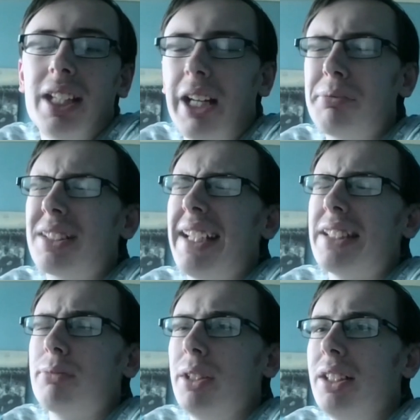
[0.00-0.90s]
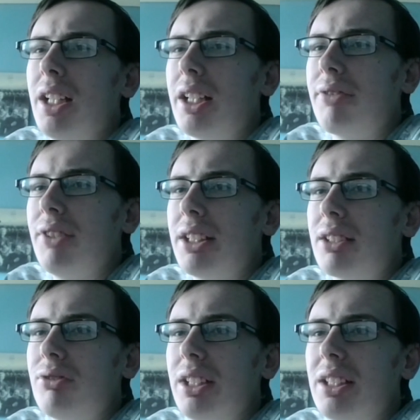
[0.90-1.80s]
it upsets me, and I think
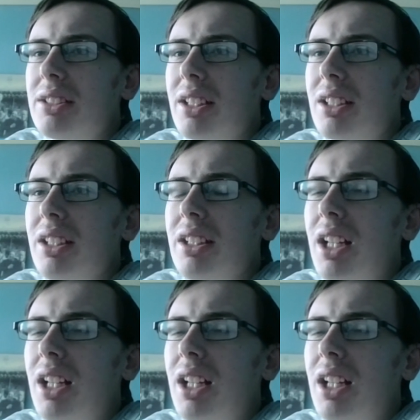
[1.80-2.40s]
realistically